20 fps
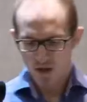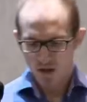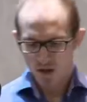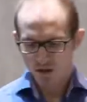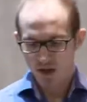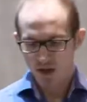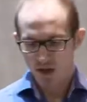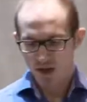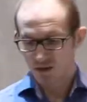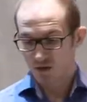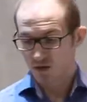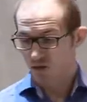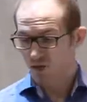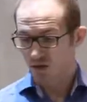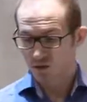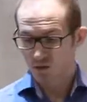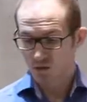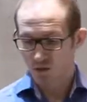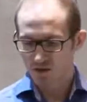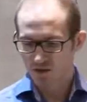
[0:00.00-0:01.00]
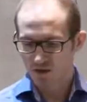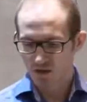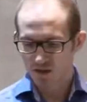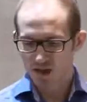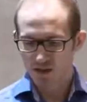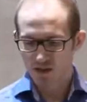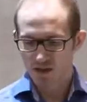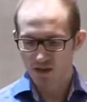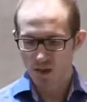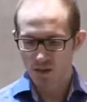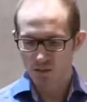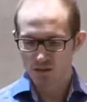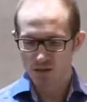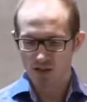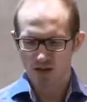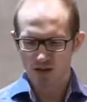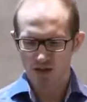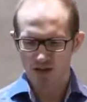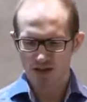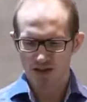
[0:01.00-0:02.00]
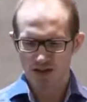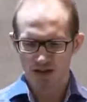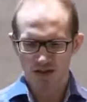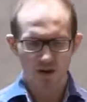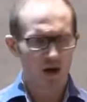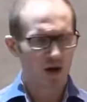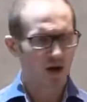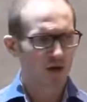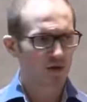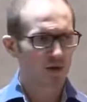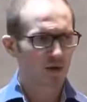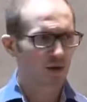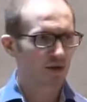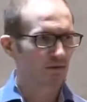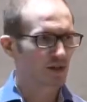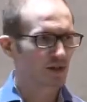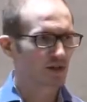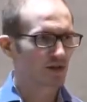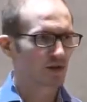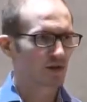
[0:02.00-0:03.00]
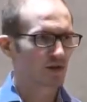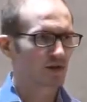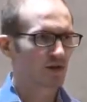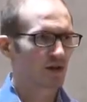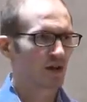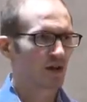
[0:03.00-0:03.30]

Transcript: So yeah, so this is one of the things. Um, this is still ongoing research.